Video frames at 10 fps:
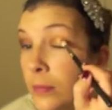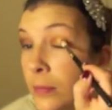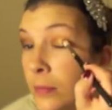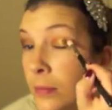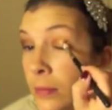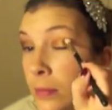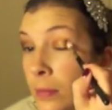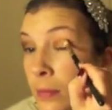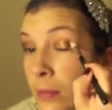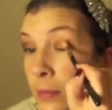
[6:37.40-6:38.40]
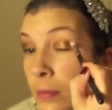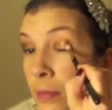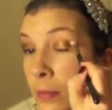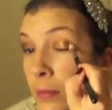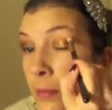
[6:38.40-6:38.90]

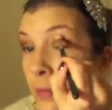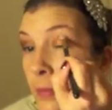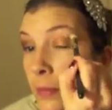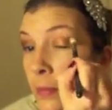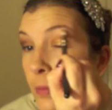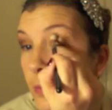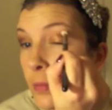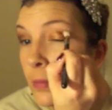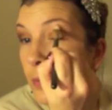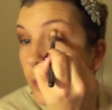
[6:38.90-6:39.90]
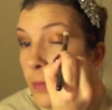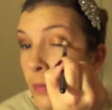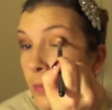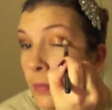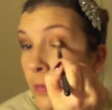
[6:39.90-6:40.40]

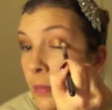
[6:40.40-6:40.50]
(silence)